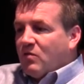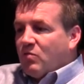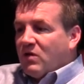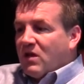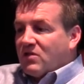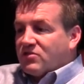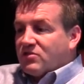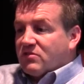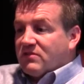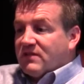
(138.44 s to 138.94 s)

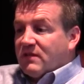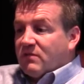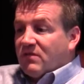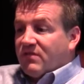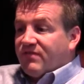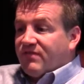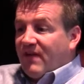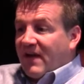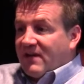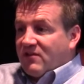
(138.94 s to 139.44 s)
We also deal
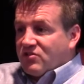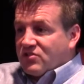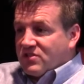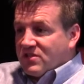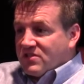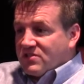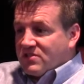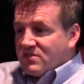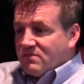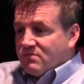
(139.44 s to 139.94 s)
with fire
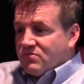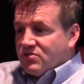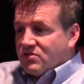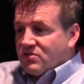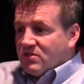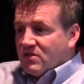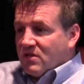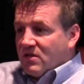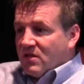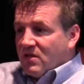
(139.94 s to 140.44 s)

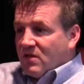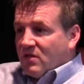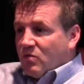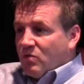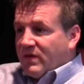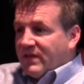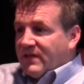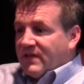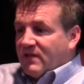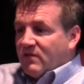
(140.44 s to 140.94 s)
systems.
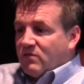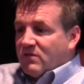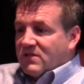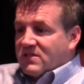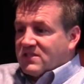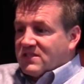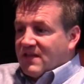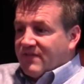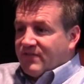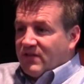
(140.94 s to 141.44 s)
We deal
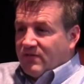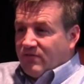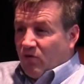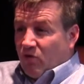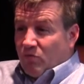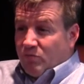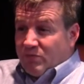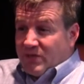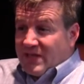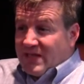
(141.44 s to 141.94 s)
with
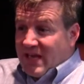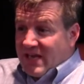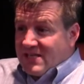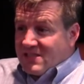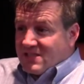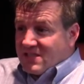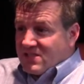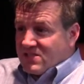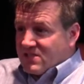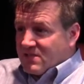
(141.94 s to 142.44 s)
70-volt PA
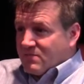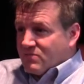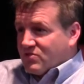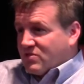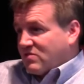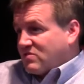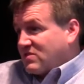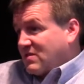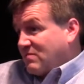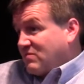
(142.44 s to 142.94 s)
systems,
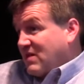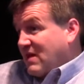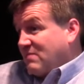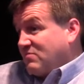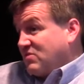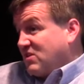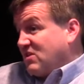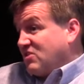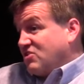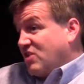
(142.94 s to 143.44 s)
so
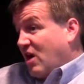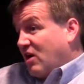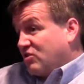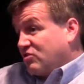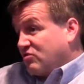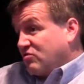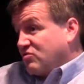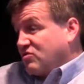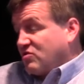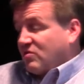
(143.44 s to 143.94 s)
sometimes in a
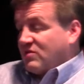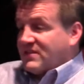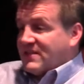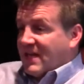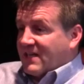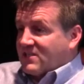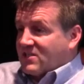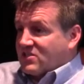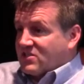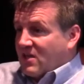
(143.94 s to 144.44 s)
doctor's or a
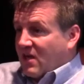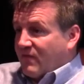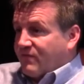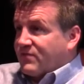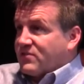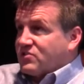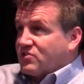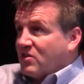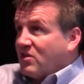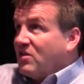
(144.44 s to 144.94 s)
dentist
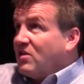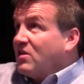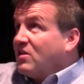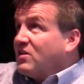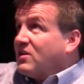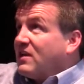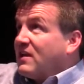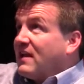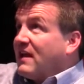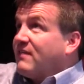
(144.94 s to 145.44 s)
office,
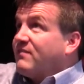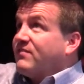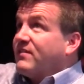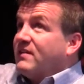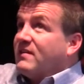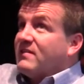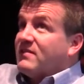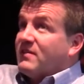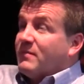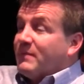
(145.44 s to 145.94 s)
you'll have
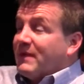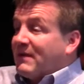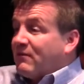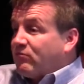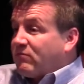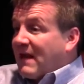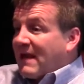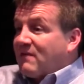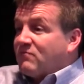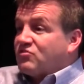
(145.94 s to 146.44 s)
the big
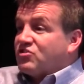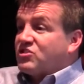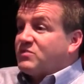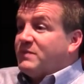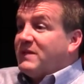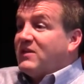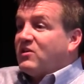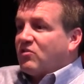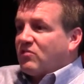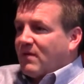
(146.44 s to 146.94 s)
round
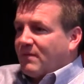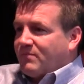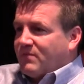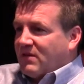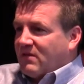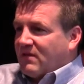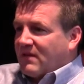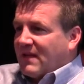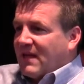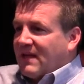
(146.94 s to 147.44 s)
speaker up
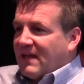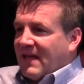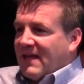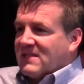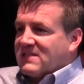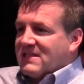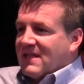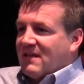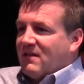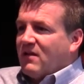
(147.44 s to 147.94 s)
there that kind of
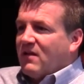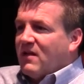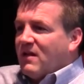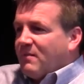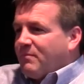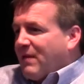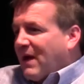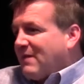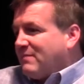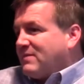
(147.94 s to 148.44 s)
has that
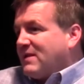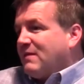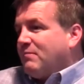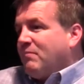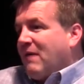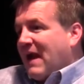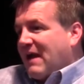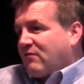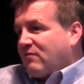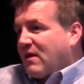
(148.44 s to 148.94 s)
piped-in
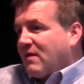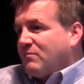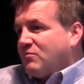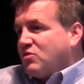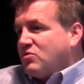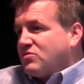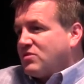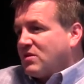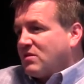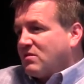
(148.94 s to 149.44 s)
background
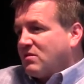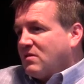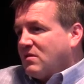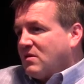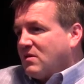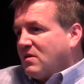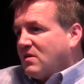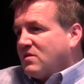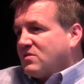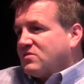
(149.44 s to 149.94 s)
music.
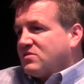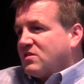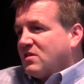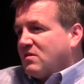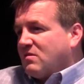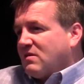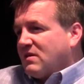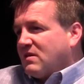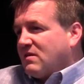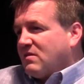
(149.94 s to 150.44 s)

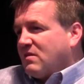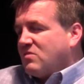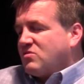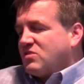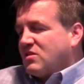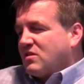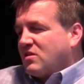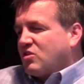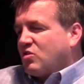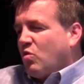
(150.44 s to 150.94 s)
So
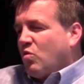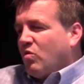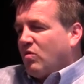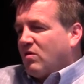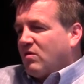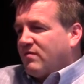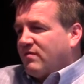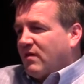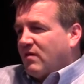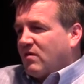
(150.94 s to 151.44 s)
those are the
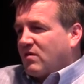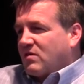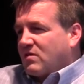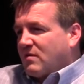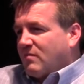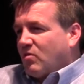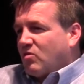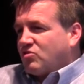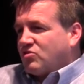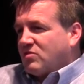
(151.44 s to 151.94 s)
core of our
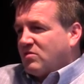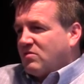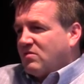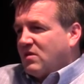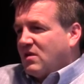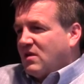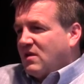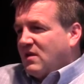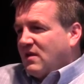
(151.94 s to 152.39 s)
commercial.